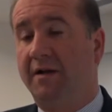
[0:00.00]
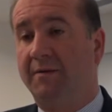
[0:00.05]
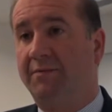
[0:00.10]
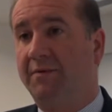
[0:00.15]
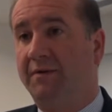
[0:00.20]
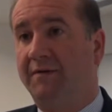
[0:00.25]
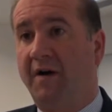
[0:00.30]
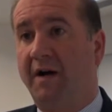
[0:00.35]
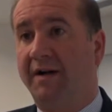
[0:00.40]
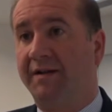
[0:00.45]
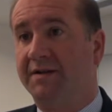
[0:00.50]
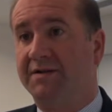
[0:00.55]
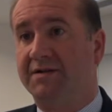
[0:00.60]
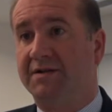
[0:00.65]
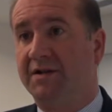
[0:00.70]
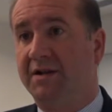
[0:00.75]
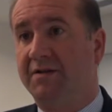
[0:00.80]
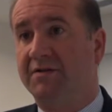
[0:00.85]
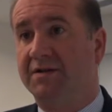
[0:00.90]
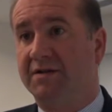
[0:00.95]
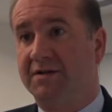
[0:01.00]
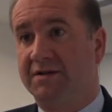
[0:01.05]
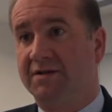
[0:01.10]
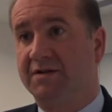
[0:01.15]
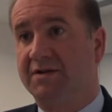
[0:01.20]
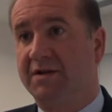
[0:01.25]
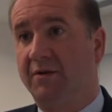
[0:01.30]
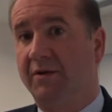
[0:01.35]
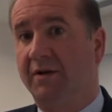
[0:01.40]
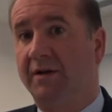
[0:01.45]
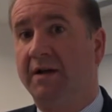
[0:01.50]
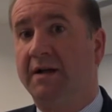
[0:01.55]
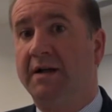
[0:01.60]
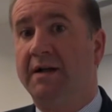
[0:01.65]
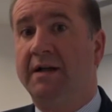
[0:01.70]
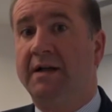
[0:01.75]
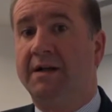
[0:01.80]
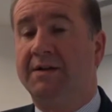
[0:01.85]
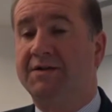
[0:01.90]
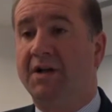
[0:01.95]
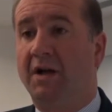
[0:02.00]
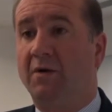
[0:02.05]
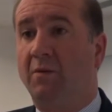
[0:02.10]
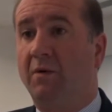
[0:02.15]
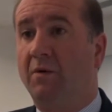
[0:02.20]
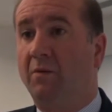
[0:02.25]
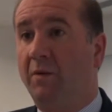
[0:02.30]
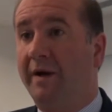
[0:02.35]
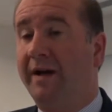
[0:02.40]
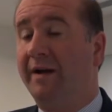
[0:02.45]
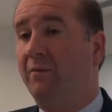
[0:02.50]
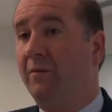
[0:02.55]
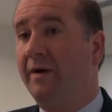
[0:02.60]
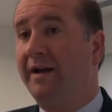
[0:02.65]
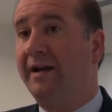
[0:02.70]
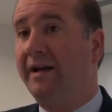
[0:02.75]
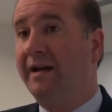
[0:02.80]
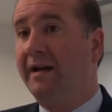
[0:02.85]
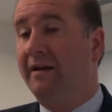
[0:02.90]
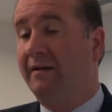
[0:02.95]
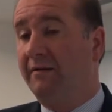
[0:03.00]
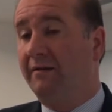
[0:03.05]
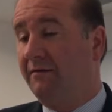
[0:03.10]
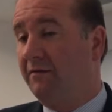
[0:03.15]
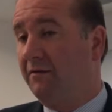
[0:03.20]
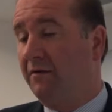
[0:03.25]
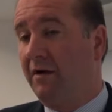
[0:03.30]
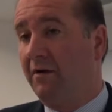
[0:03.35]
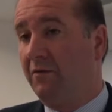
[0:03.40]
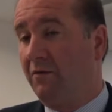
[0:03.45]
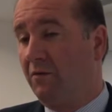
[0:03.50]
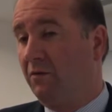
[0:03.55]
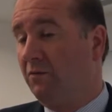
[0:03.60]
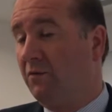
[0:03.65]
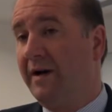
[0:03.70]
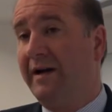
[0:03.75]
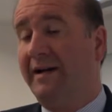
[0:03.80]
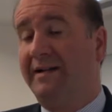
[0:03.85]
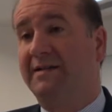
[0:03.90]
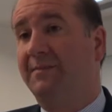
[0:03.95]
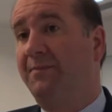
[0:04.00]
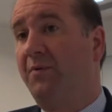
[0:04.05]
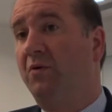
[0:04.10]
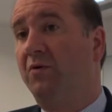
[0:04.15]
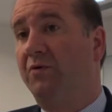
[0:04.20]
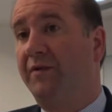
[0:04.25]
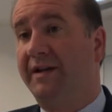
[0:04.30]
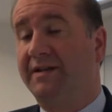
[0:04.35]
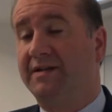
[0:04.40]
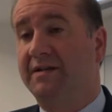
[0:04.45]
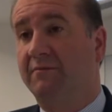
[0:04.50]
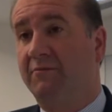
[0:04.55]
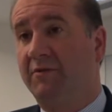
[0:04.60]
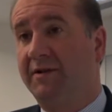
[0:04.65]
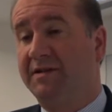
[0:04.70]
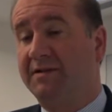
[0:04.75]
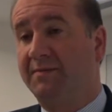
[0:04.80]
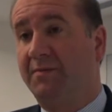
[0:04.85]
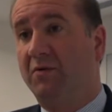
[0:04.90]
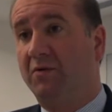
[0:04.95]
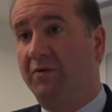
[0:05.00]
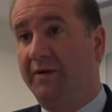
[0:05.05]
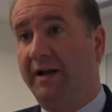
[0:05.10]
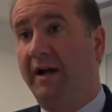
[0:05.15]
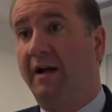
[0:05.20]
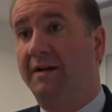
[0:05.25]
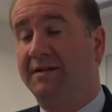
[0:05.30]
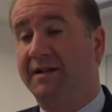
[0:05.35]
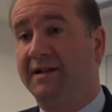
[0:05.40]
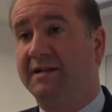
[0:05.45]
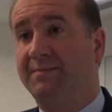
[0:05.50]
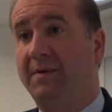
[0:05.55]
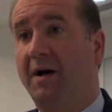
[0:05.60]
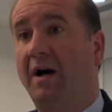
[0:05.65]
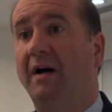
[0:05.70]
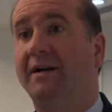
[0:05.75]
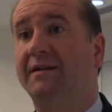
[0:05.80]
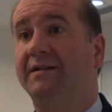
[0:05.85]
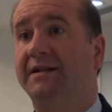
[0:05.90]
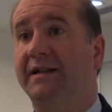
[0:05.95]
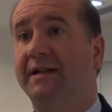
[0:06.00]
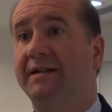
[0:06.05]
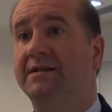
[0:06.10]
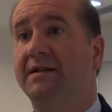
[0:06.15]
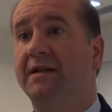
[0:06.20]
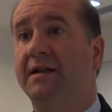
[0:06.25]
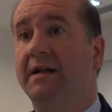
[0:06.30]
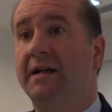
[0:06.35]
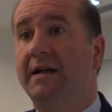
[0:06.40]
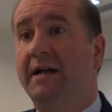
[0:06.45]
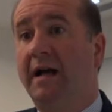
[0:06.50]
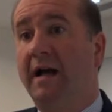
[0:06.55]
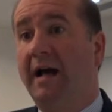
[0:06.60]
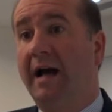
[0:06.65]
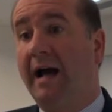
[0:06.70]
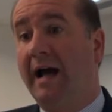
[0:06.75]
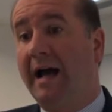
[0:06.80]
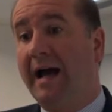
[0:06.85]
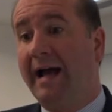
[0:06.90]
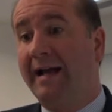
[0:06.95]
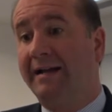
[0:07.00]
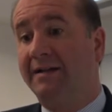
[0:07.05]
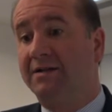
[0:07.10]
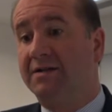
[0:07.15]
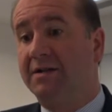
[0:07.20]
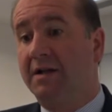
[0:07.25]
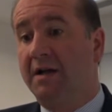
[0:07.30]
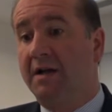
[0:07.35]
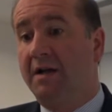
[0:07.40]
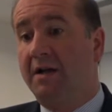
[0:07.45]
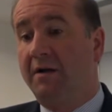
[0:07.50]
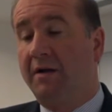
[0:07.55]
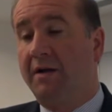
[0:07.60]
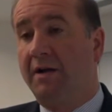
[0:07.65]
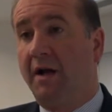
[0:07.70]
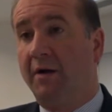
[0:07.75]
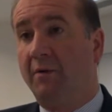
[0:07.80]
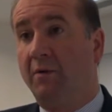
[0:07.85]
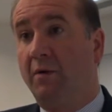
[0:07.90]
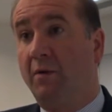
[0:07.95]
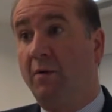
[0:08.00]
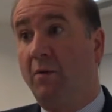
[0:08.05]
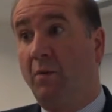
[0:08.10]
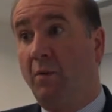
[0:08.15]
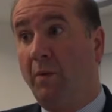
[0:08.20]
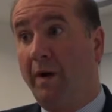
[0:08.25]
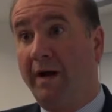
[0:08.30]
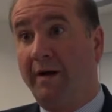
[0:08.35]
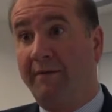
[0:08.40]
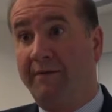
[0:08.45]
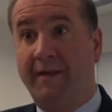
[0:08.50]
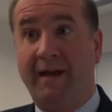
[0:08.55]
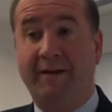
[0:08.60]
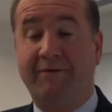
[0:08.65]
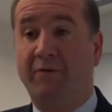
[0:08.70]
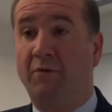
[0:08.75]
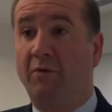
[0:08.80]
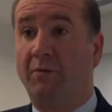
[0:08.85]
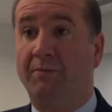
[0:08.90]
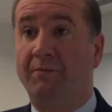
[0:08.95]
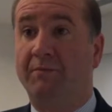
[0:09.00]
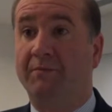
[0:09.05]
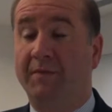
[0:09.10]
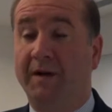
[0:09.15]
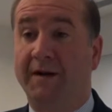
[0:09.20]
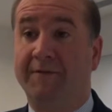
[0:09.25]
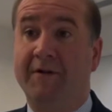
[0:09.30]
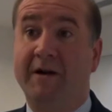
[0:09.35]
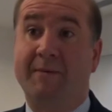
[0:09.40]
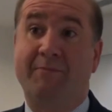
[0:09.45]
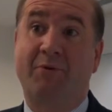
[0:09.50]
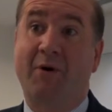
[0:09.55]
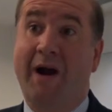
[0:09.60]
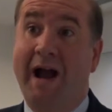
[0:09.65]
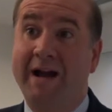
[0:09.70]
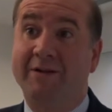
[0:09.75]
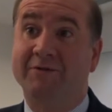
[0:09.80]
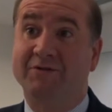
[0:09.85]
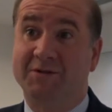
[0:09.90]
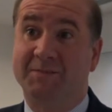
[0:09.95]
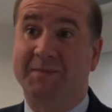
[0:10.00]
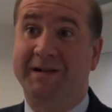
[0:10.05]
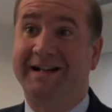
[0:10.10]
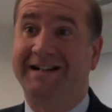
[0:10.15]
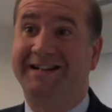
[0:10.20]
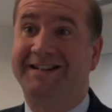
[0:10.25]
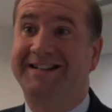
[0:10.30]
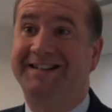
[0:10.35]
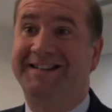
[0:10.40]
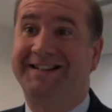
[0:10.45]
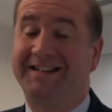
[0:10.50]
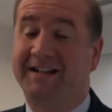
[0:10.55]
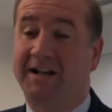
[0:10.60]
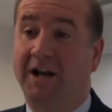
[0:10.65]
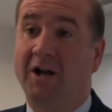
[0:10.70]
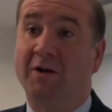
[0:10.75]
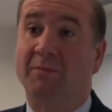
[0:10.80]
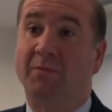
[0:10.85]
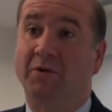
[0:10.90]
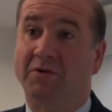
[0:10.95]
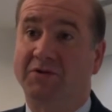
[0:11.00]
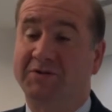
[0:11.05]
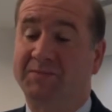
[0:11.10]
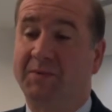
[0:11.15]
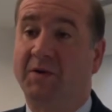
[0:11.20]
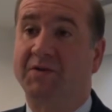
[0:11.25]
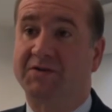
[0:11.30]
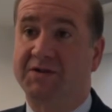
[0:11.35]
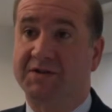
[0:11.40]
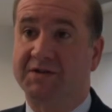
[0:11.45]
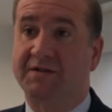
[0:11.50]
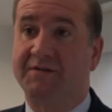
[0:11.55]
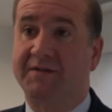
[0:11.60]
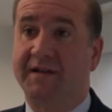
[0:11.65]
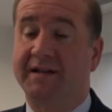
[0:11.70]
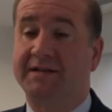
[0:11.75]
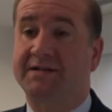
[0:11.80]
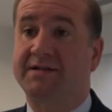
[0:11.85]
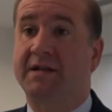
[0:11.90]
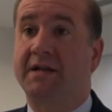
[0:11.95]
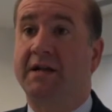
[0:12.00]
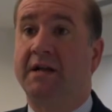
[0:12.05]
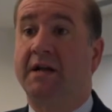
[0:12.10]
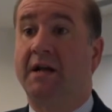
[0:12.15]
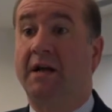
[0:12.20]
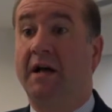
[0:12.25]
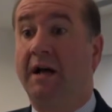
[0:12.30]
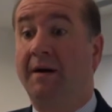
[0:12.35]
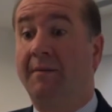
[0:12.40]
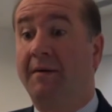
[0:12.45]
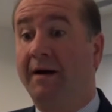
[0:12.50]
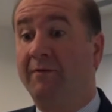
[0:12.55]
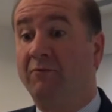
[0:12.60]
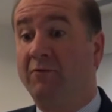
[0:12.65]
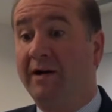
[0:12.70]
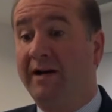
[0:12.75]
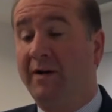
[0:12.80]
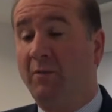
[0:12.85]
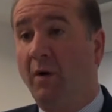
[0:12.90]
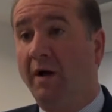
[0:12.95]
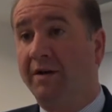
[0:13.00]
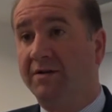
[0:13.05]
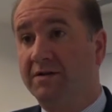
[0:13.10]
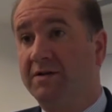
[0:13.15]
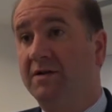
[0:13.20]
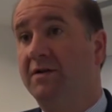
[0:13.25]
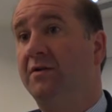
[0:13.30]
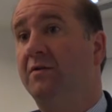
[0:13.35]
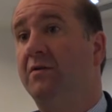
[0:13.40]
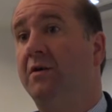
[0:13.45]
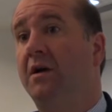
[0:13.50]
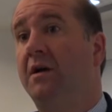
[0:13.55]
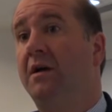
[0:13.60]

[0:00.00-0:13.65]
providers and users and so on. So we really support this and really support the ideas behind it. And we're therefore very proud to be global sponsors of this and really want to